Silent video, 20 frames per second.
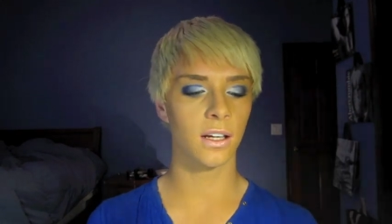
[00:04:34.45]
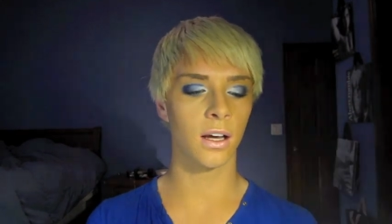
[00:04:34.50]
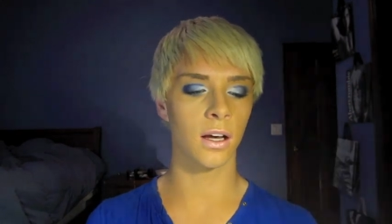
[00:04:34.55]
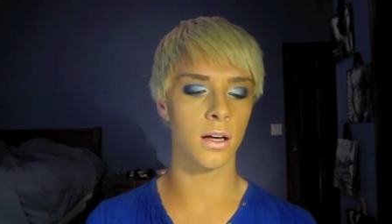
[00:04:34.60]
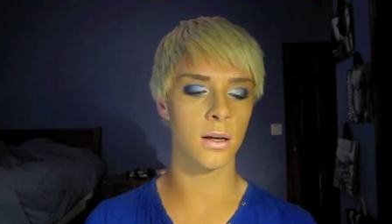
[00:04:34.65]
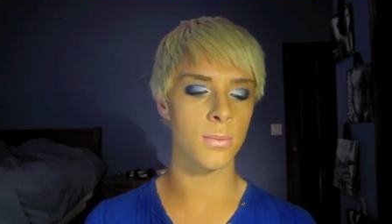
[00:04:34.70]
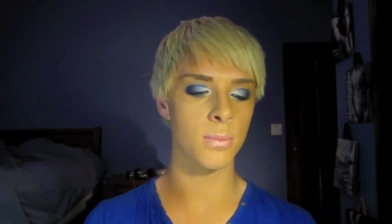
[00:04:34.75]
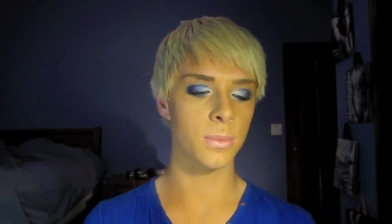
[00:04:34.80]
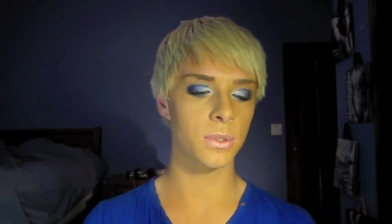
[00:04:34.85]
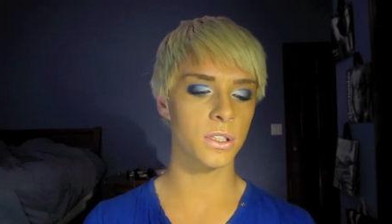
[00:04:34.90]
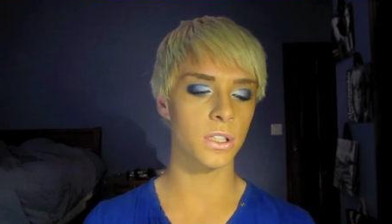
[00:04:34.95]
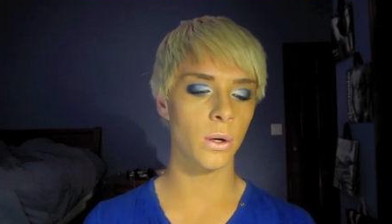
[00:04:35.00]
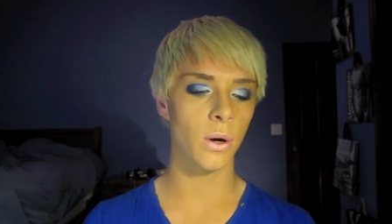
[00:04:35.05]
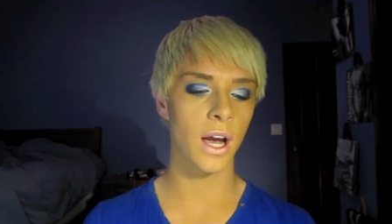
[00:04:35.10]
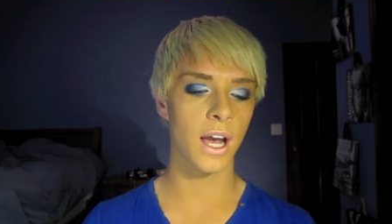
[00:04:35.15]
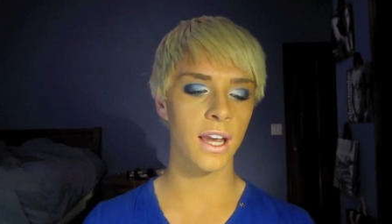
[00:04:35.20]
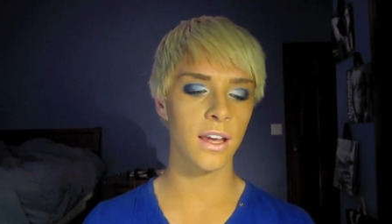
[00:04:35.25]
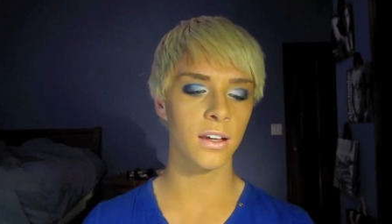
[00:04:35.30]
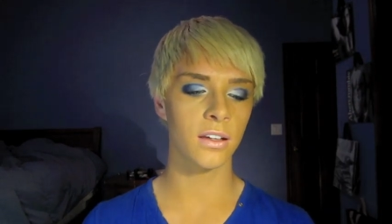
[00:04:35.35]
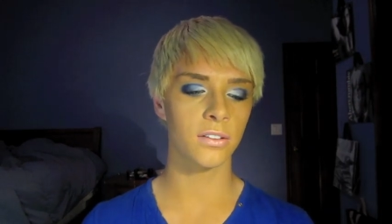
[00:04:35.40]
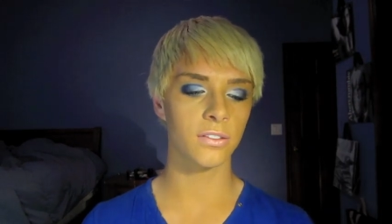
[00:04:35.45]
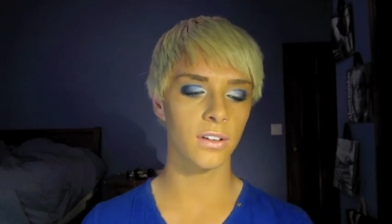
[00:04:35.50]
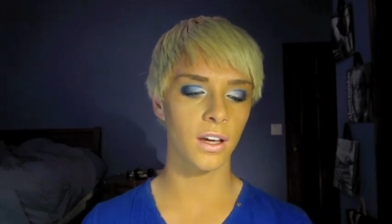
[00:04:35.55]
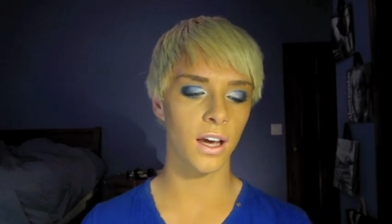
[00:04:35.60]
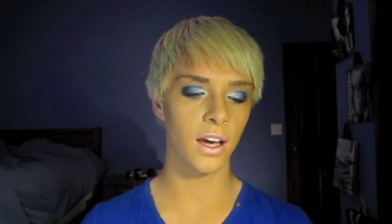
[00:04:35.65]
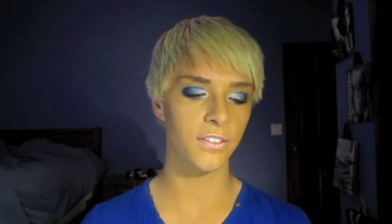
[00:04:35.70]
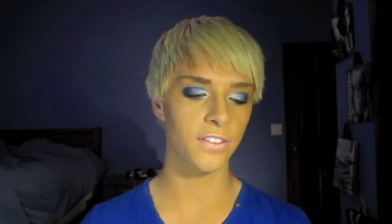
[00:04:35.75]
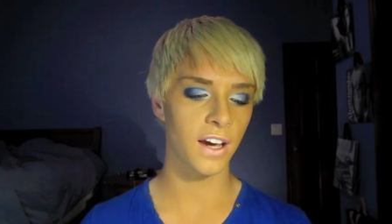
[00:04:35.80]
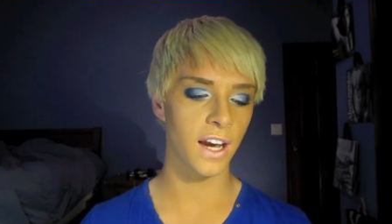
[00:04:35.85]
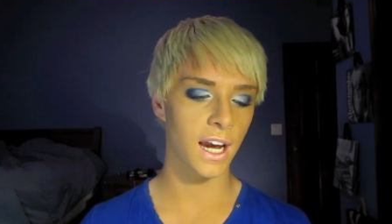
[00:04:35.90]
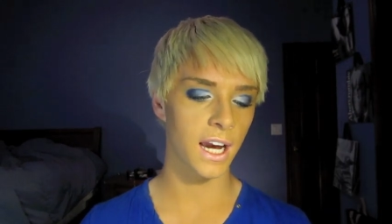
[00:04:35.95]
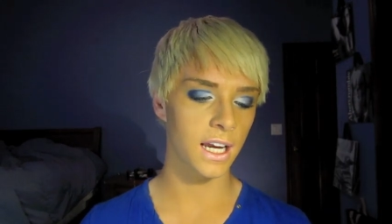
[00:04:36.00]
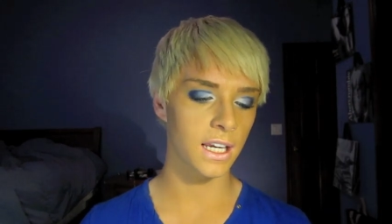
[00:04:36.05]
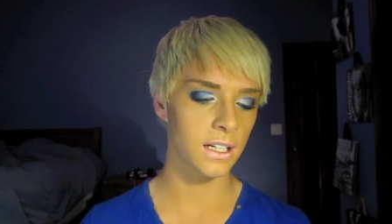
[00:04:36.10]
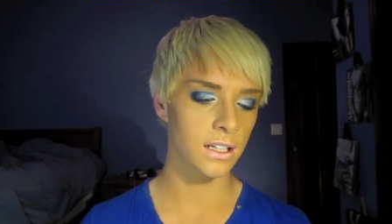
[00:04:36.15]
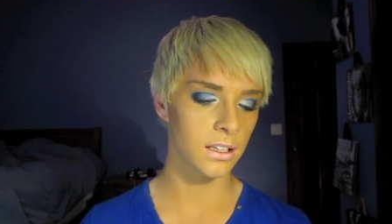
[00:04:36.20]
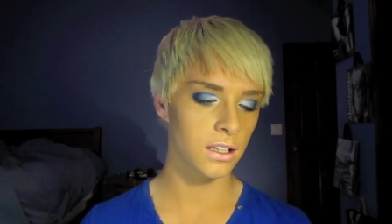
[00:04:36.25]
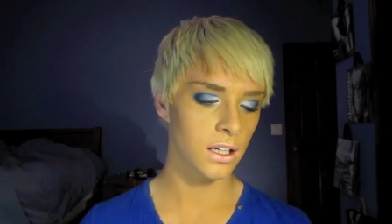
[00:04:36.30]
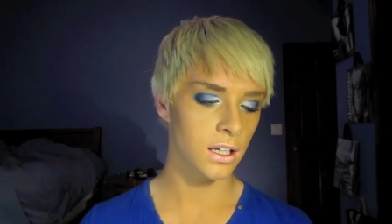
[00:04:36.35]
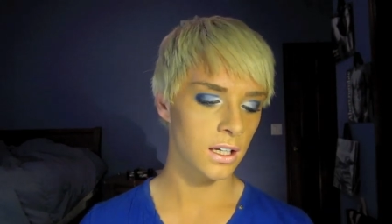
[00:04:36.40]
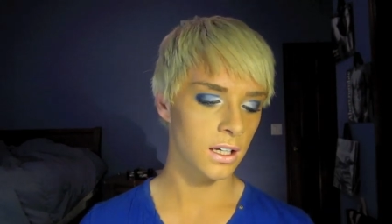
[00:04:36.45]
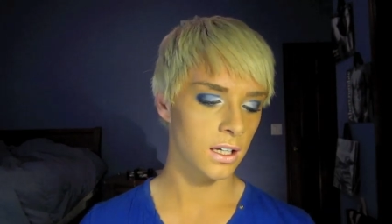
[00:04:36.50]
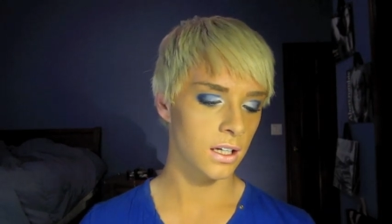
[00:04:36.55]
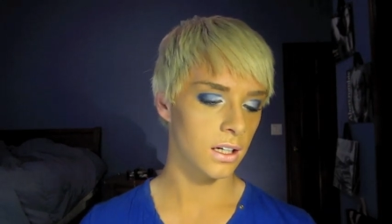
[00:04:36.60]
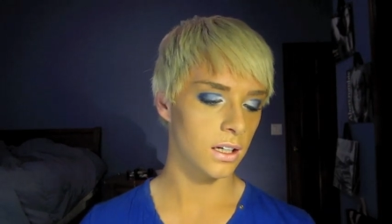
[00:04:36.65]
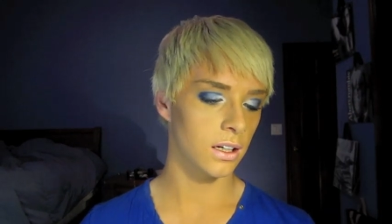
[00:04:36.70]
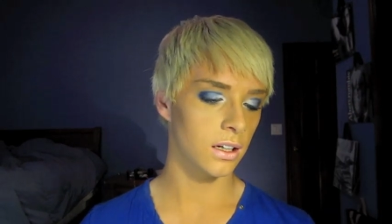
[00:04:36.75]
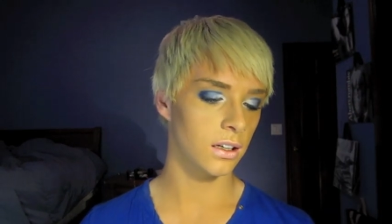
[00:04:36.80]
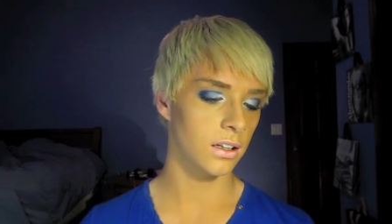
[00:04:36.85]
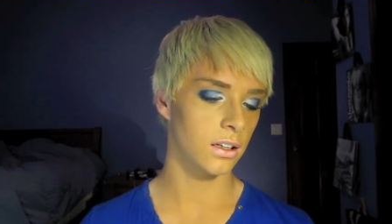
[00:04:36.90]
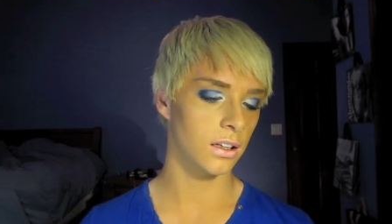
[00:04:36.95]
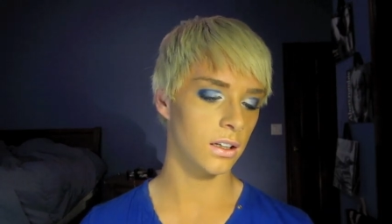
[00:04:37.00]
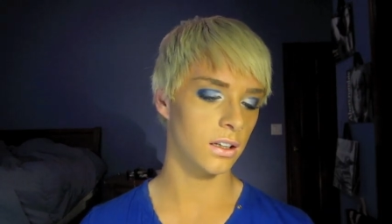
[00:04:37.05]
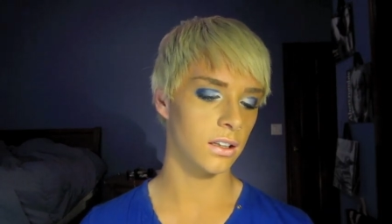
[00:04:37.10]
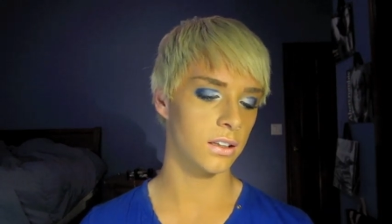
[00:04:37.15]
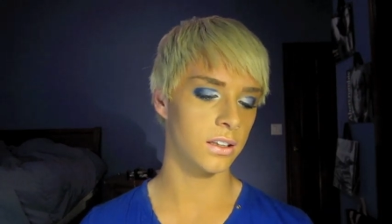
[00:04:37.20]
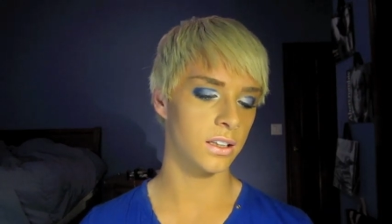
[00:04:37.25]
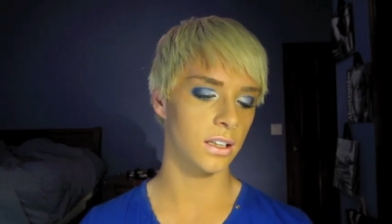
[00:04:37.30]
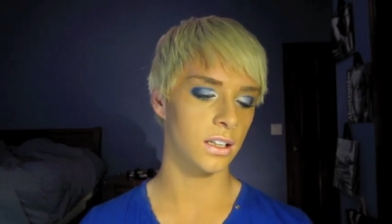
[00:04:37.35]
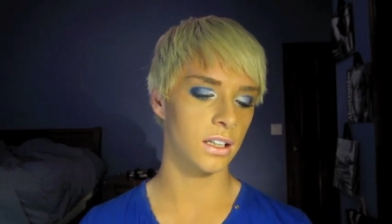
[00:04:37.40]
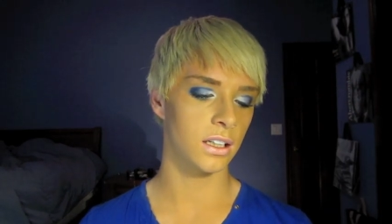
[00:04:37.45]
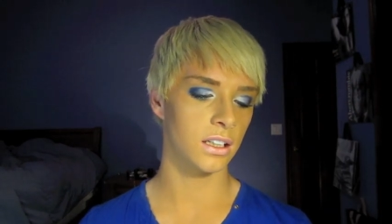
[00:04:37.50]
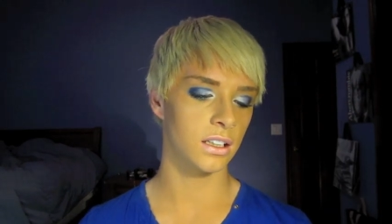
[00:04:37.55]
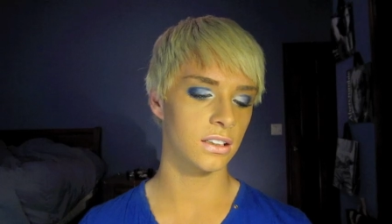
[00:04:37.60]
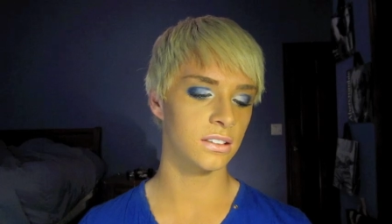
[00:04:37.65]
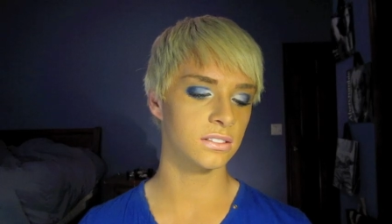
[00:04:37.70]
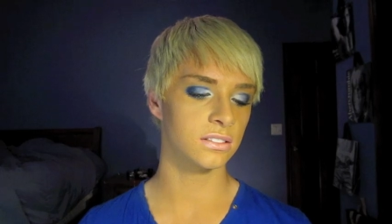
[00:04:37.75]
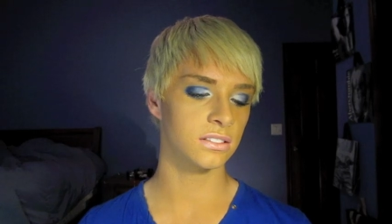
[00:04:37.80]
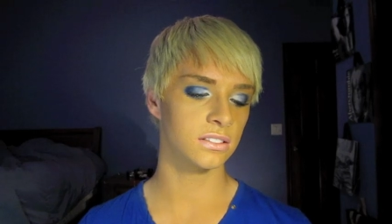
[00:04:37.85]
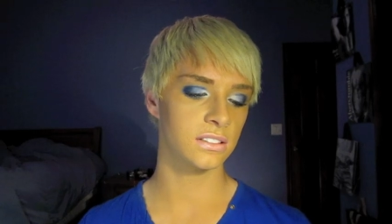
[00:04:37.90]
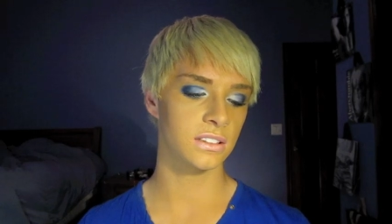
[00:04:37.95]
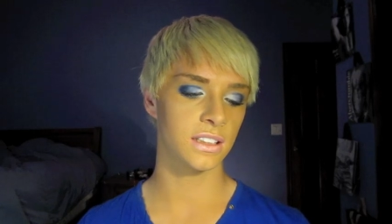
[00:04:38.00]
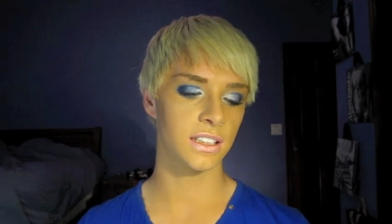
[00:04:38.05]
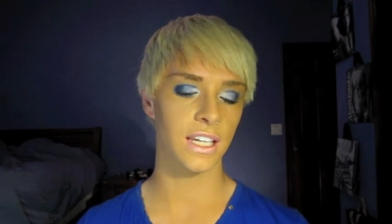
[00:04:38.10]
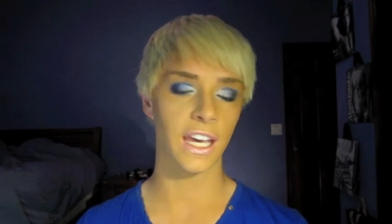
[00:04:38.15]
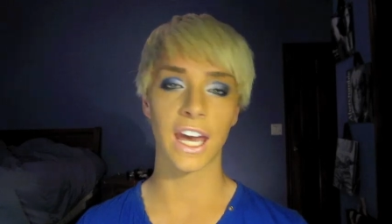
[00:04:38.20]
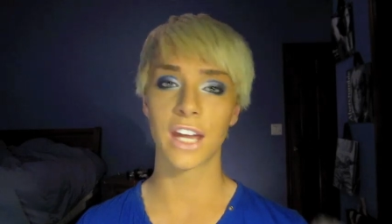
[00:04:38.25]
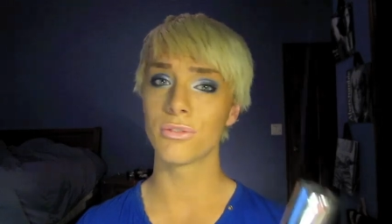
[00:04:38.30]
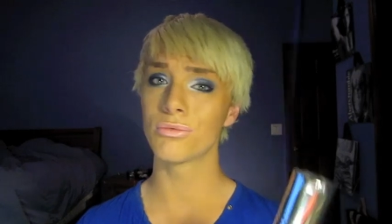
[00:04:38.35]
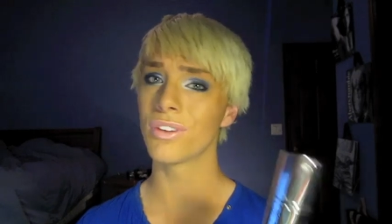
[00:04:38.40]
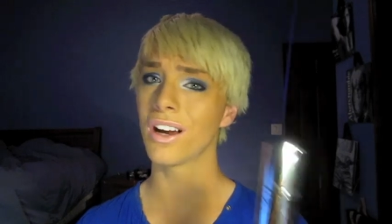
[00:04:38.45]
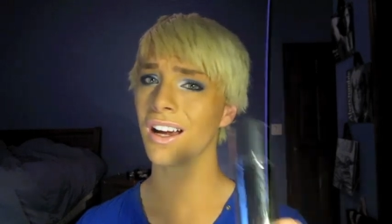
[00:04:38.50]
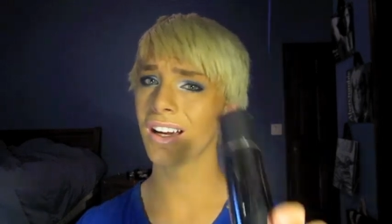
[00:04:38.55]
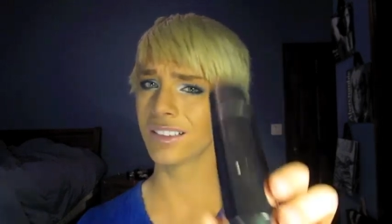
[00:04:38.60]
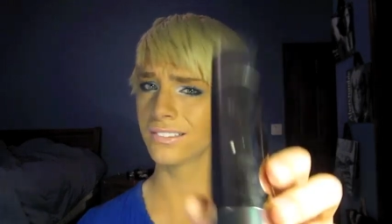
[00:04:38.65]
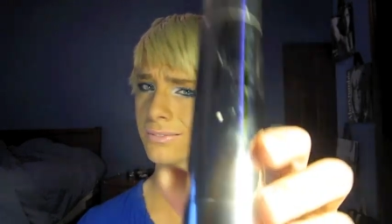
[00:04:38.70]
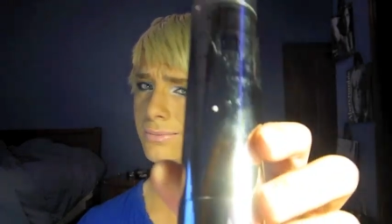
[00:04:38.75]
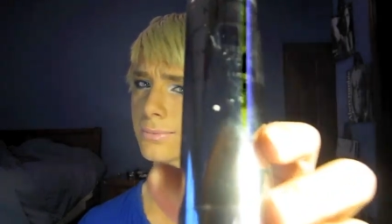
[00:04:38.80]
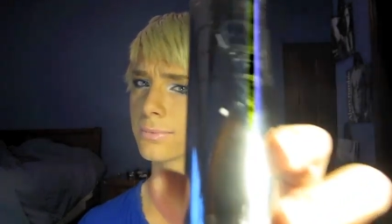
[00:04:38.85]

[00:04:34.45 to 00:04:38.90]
Um, so I I've had the Kenra